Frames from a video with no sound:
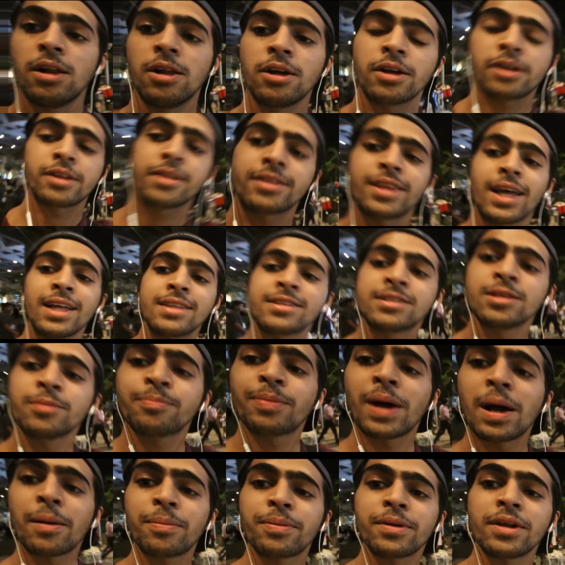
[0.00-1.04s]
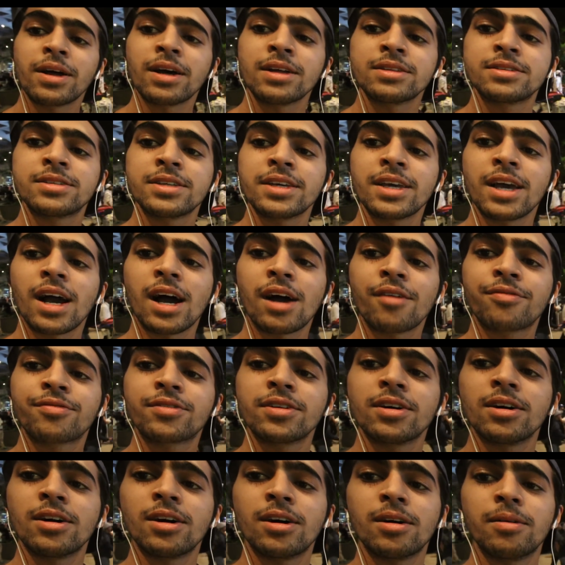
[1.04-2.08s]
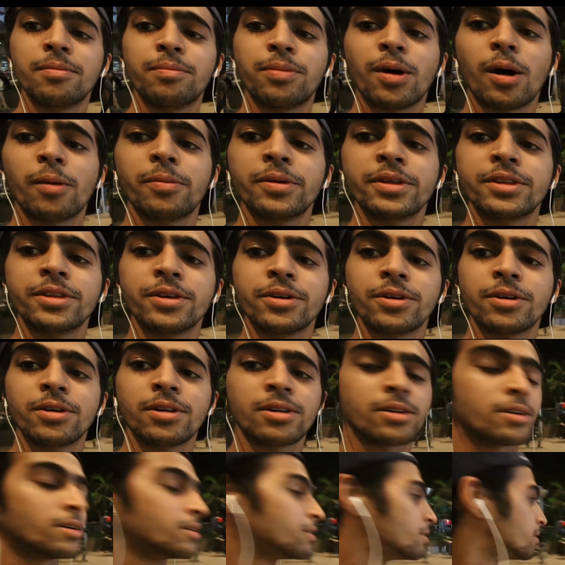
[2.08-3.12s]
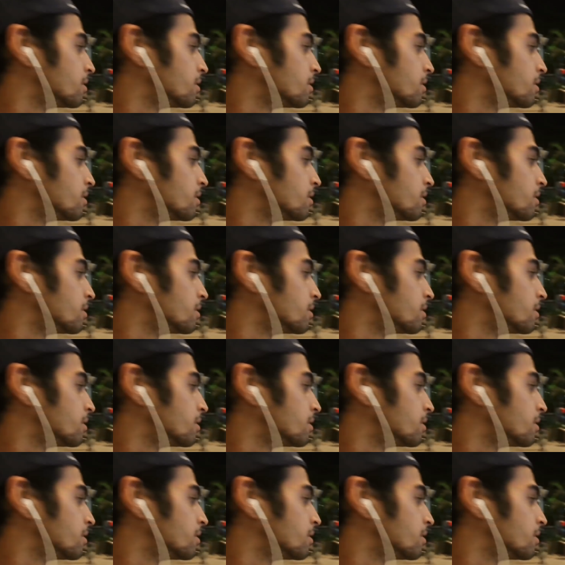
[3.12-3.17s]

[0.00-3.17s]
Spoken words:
Look, that's the paparazzi after Bobby Deol.